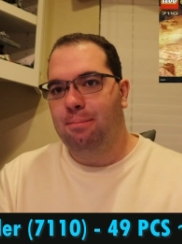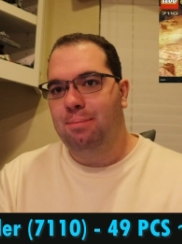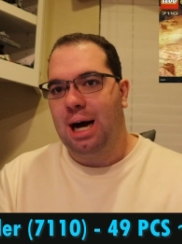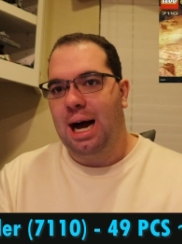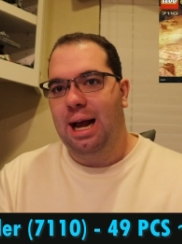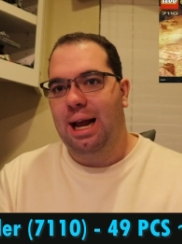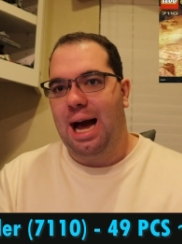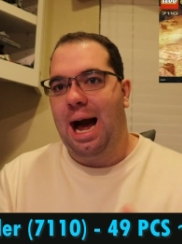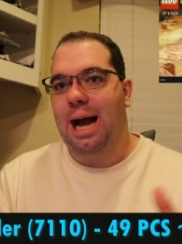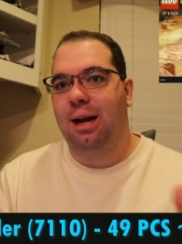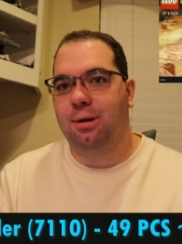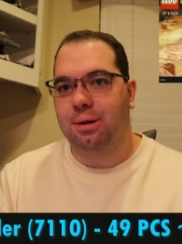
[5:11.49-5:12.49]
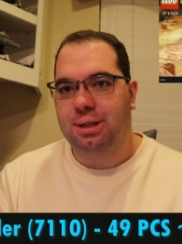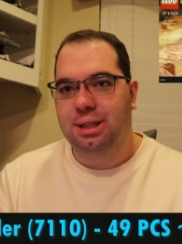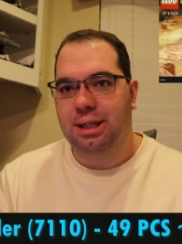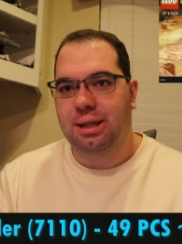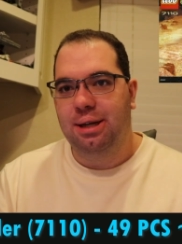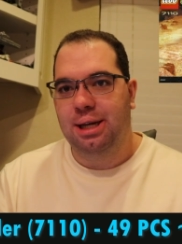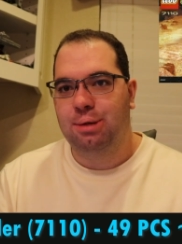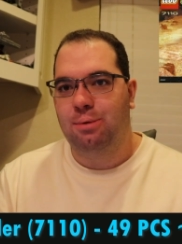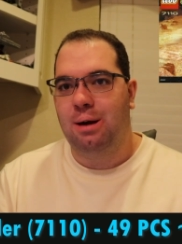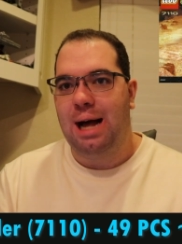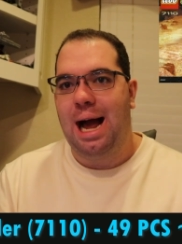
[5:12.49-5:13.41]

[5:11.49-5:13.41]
by accuracy as well.